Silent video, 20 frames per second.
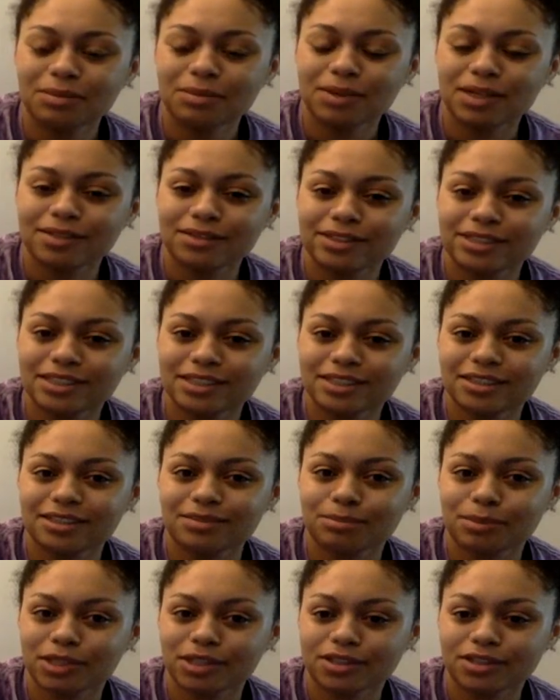but it was either
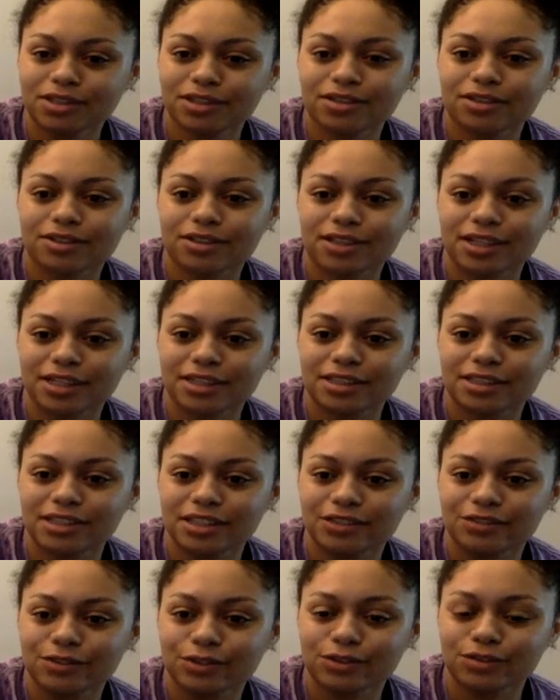milk or like
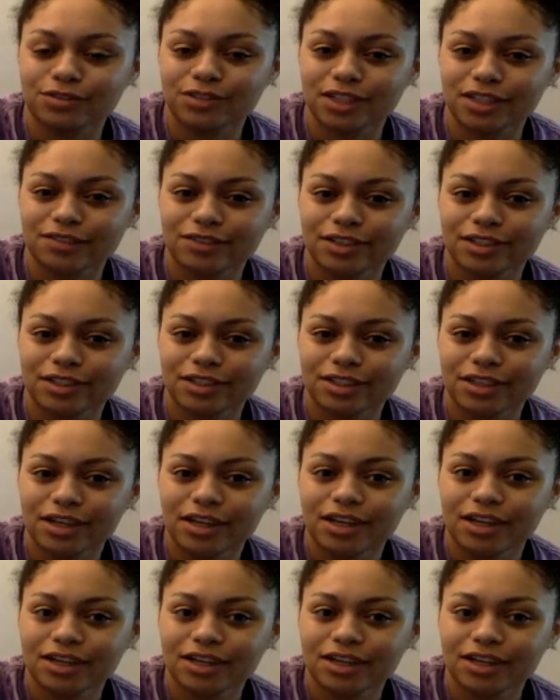seafood flavored.